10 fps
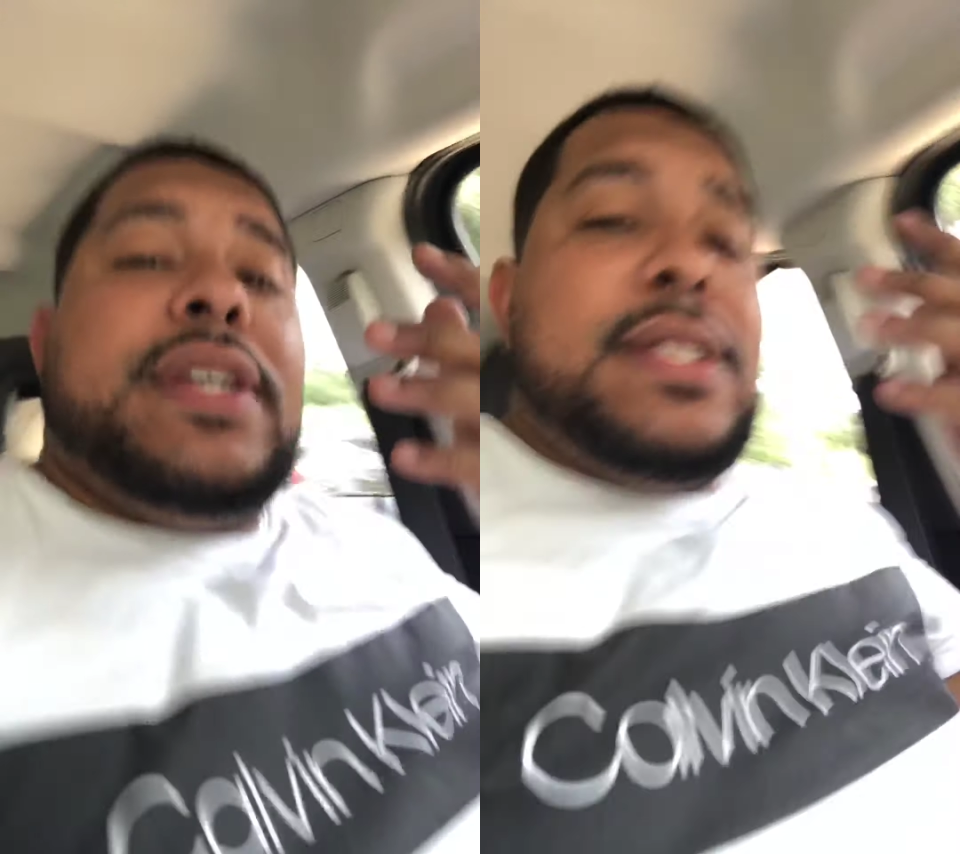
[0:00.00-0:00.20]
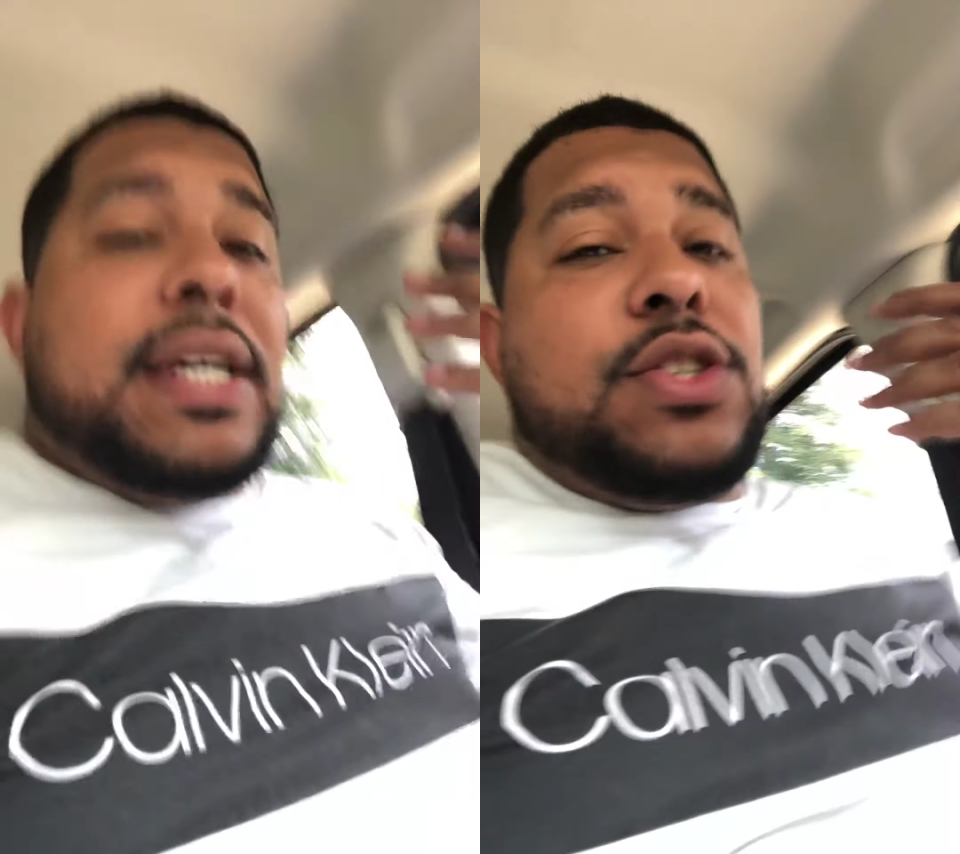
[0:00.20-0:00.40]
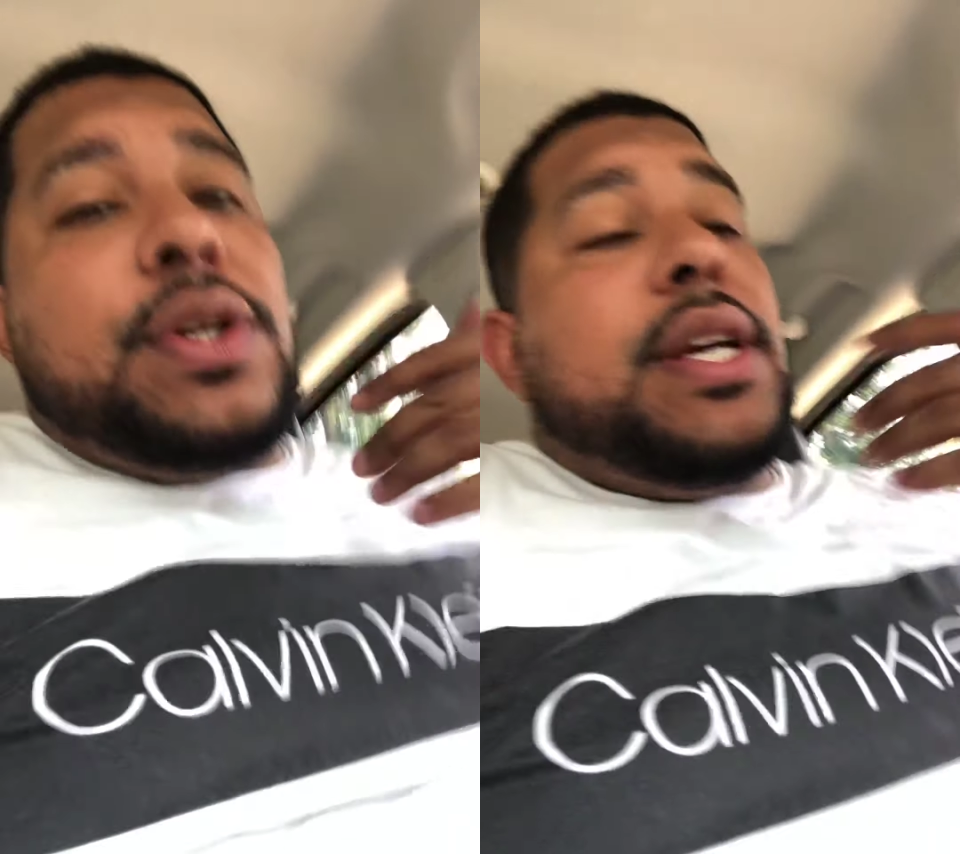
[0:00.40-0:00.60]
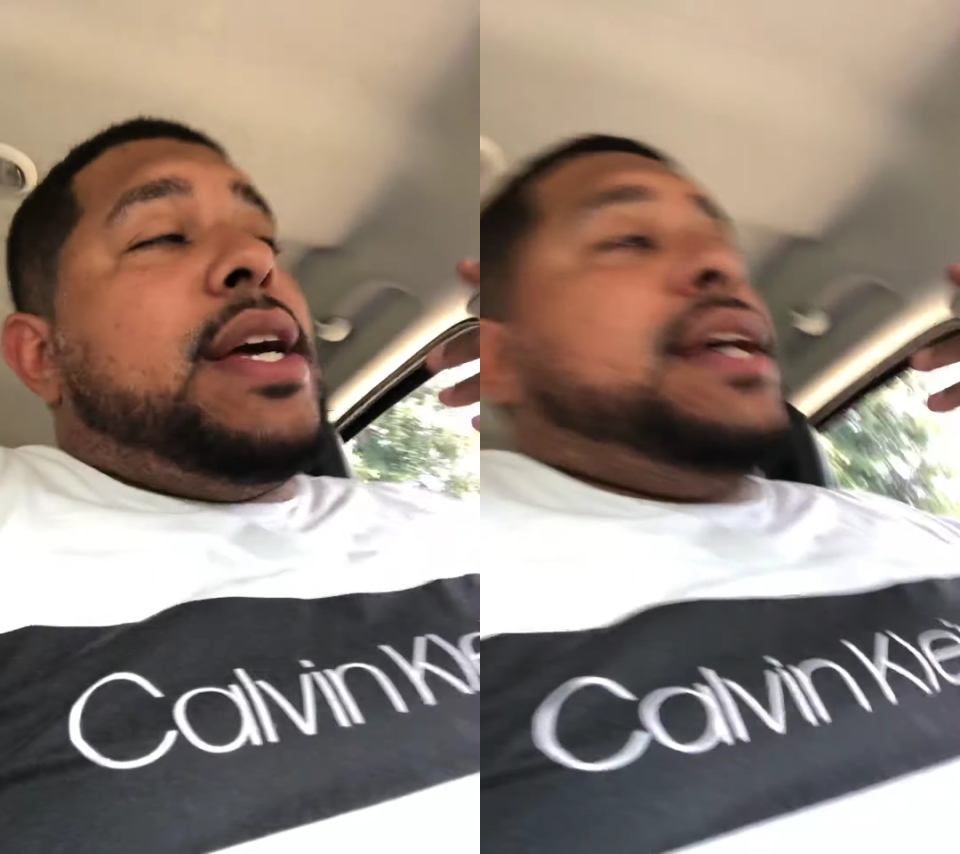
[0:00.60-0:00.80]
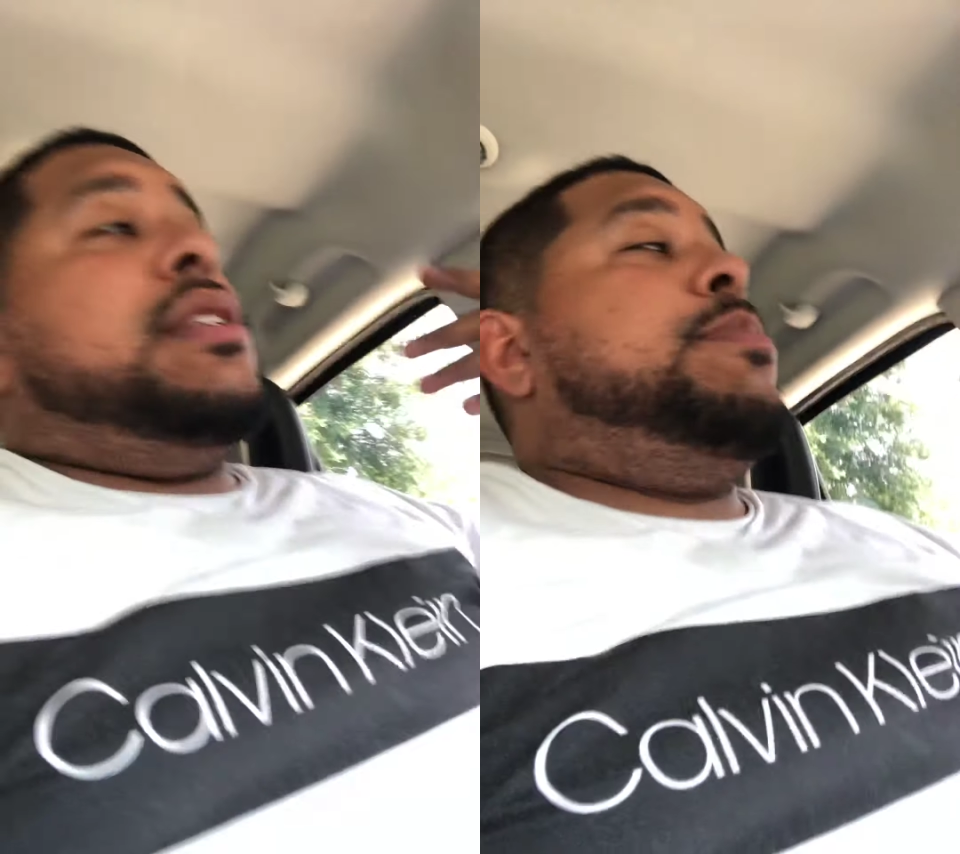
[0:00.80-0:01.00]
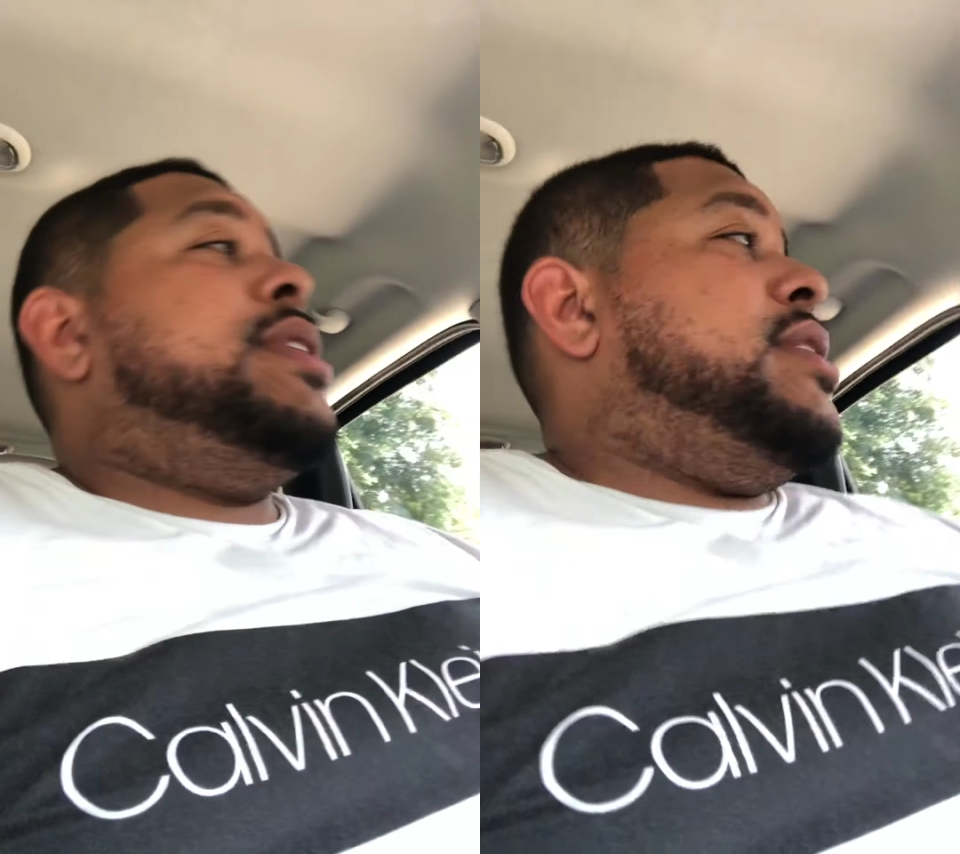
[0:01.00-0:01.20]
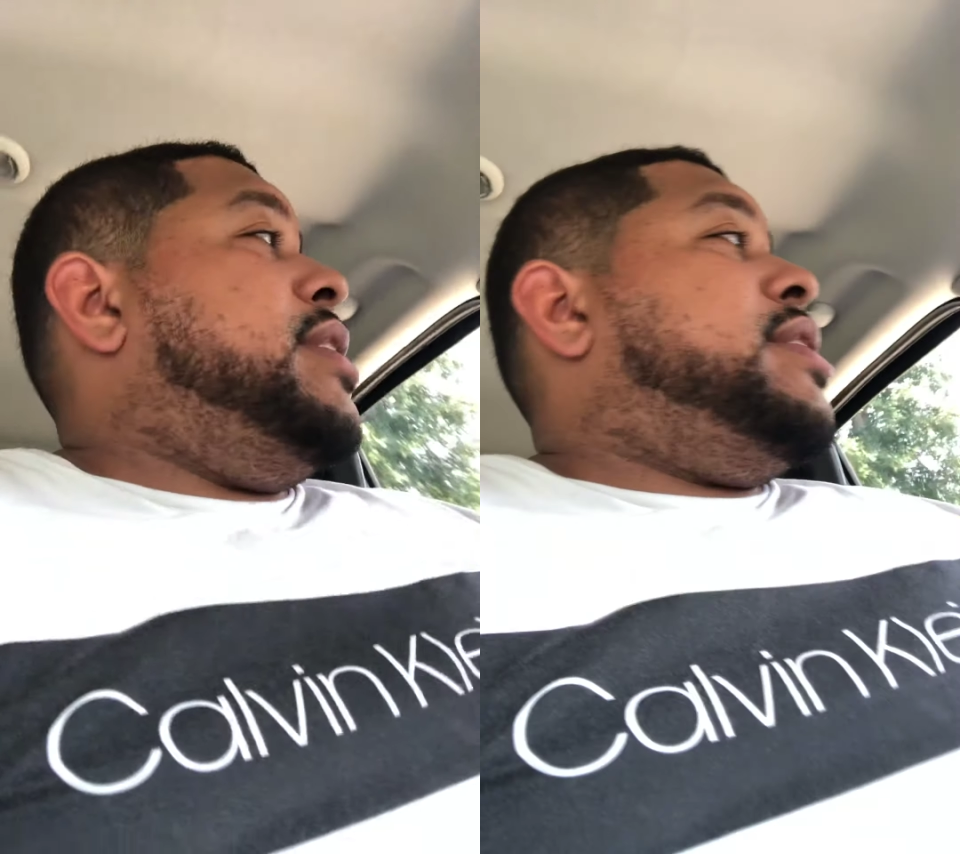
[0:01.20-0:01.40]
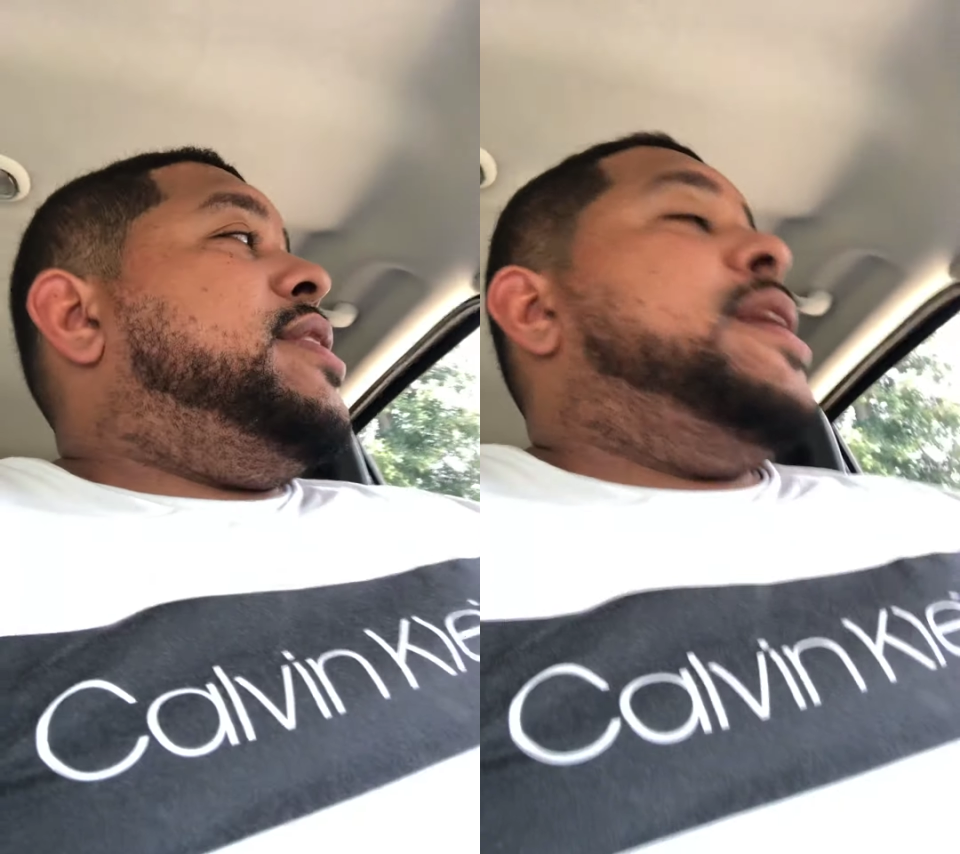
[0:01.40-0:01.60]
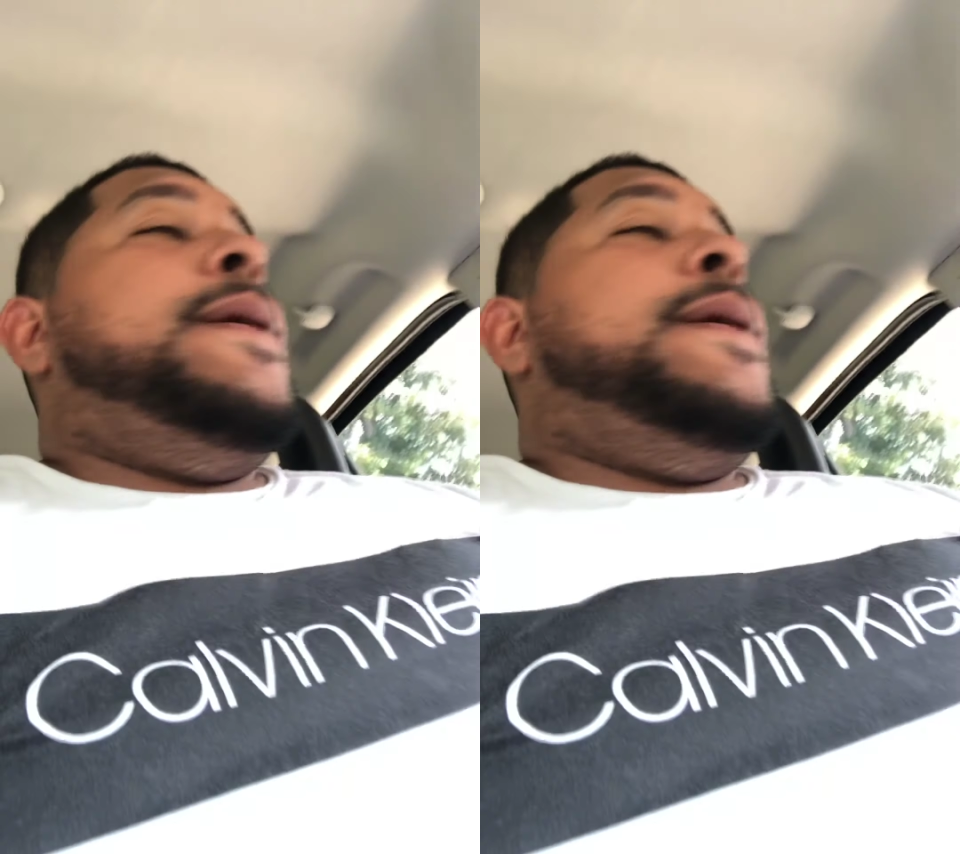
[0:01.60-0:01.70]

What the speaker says: he's not treating it as a business,